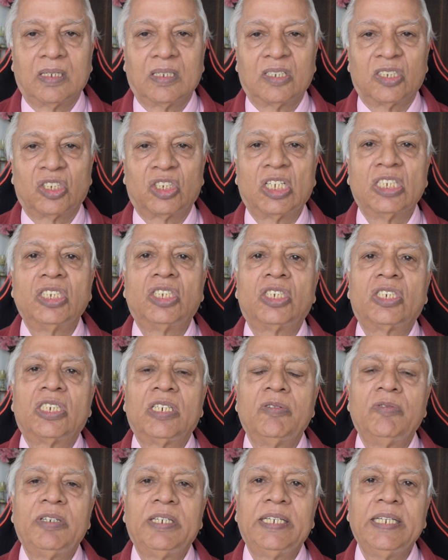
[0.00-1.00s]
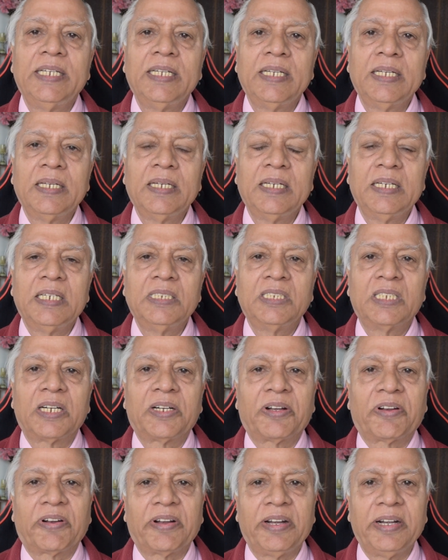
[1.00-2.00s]
Sensitivity is
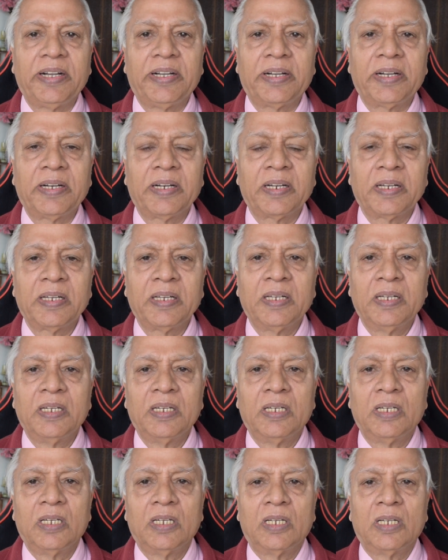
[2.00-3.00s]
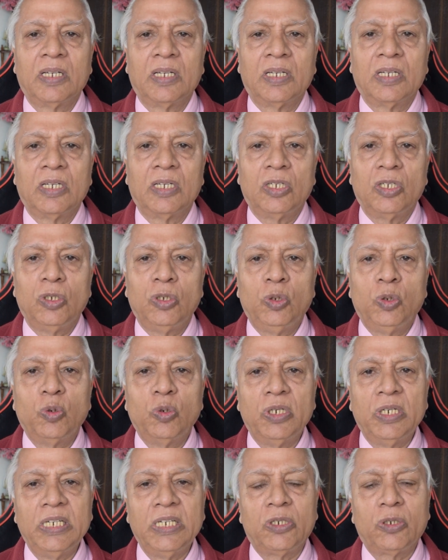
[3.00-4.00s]
a trait you
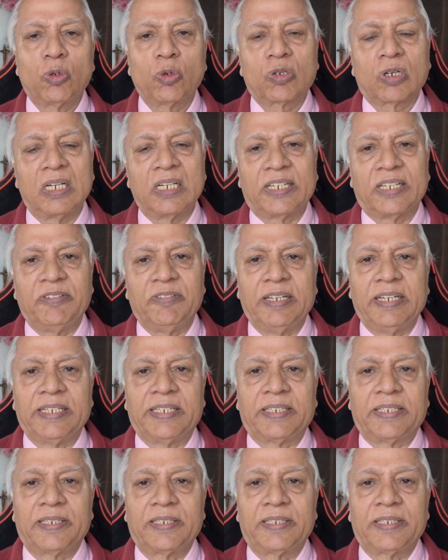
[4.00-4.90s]
need to cultivate.